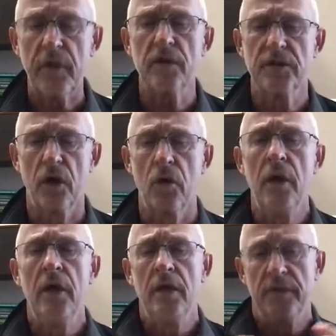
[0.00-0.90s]
So
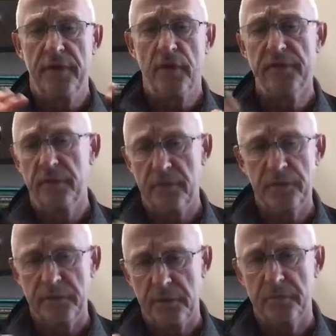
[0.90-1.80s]
those are
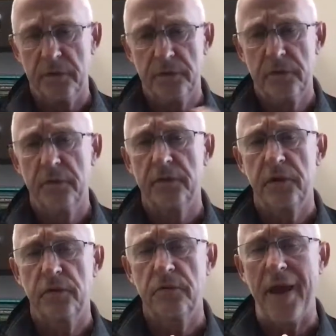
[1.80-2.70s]
the
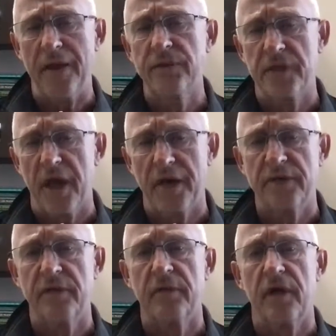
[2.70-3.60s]
2
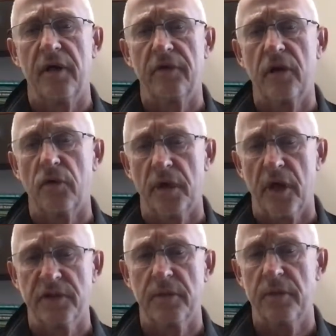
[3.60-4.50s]
downsides of a
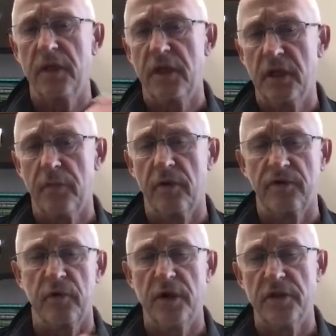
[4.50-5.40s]
colonoscopy: getting a
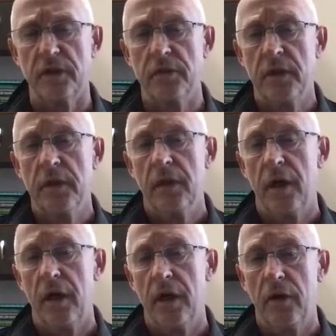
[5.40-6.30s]
perforation
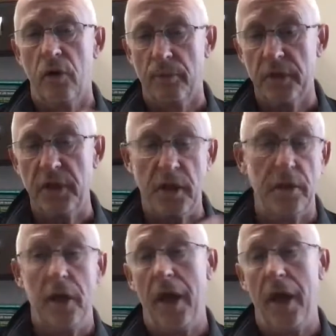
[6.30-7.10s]
or bleeding.